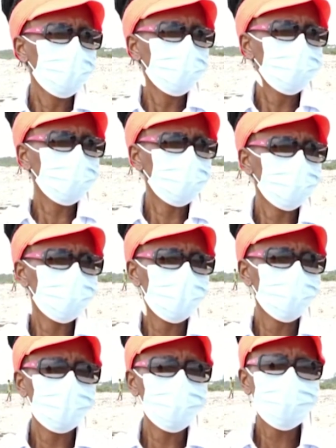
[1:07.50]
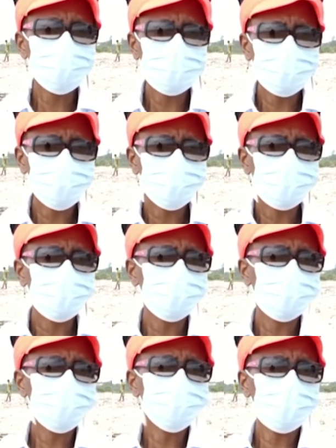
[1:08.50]
certified biosphere by the
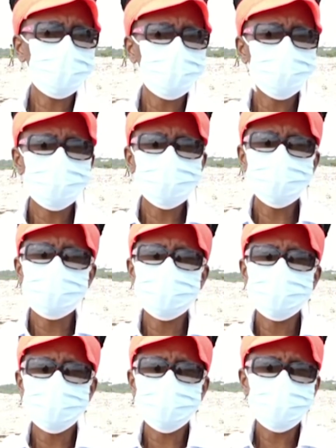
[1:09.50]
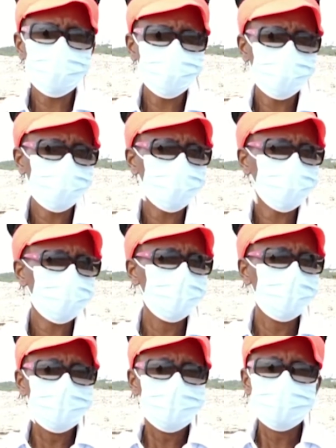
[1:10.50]
marine park, and we also have Sokoke Forest.
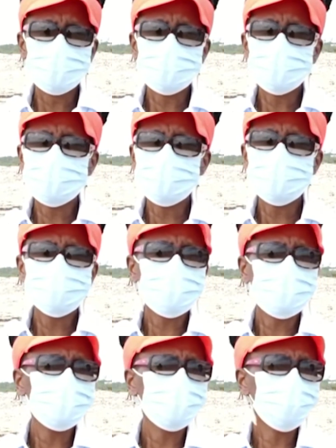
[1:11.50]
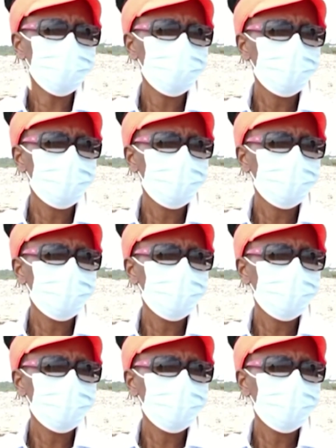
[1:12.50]
The air is clean,